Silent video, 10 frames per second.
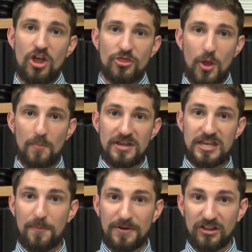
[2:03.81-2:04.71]
The
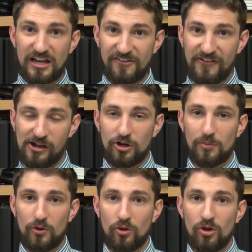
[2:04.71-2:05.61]
manipulated
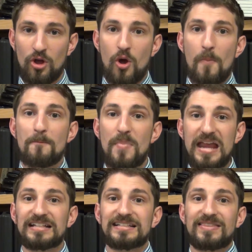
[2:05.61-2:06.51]
variable
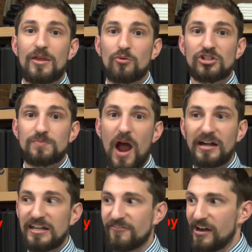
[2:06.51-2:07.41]
makes the
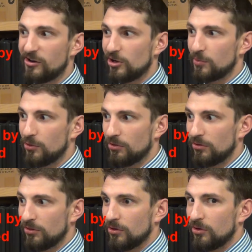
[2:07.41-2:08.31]
responding variable
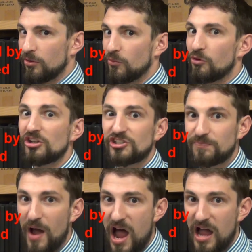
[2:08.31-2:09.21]

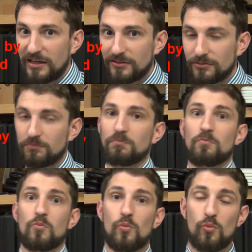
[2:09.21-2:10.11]
respond.
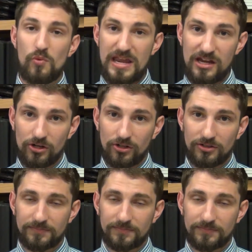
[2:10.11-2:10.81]
Weird.